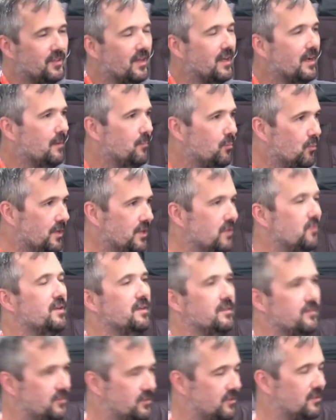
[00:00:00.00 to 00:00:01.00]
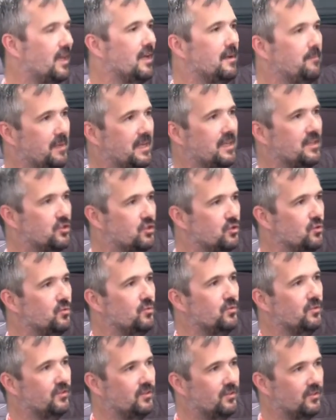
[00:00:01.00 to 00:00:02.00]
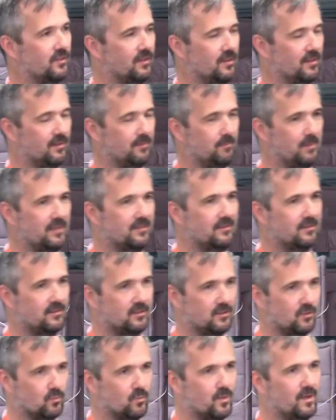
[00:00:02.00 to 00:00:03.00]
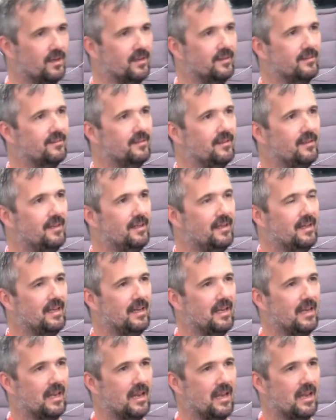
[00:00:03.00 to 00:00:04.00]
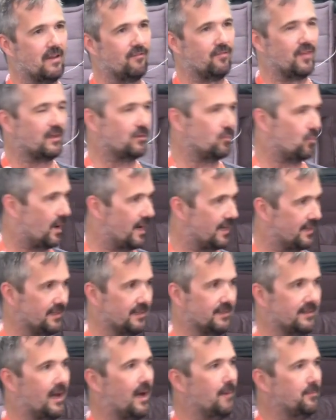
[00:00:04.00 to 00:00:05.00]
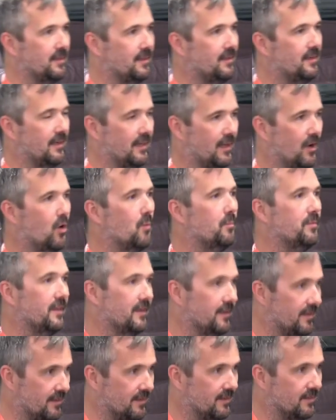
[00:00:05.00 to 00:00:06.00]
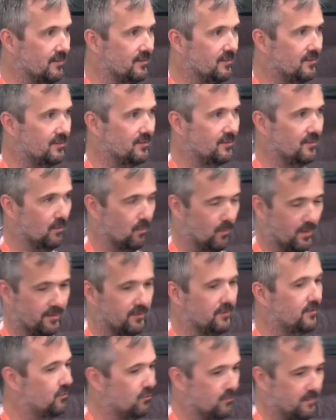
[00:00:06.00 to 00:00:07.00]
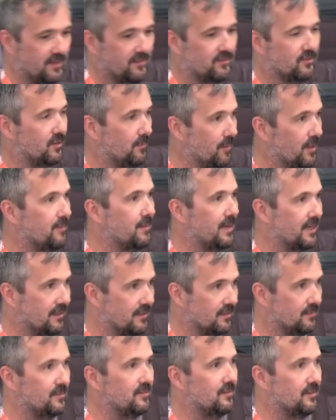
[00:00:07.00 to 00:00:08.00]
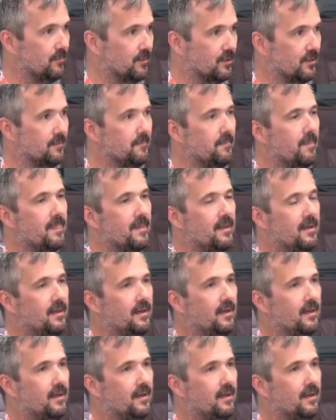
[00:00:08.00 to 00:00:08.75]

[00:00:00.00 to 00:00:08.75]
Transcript: setup where you can just kind of pick and choose the pieces that you want. If that's widely adopted, and I hope that it is, whether it's through Mies or some other mechanism that's similar,